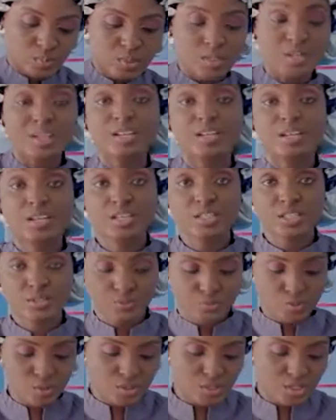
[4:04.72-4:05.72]
the next
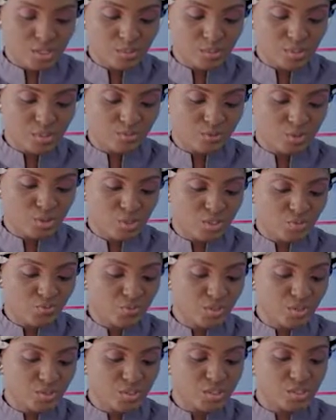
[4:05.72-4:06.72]
few steps are just
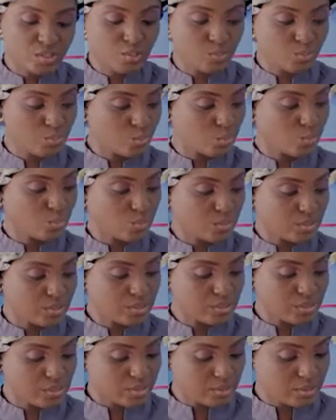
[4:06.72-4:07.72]
very simple
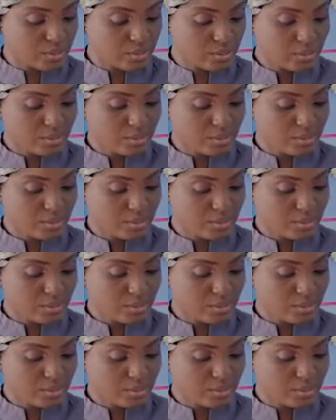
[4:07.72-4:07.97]
ones.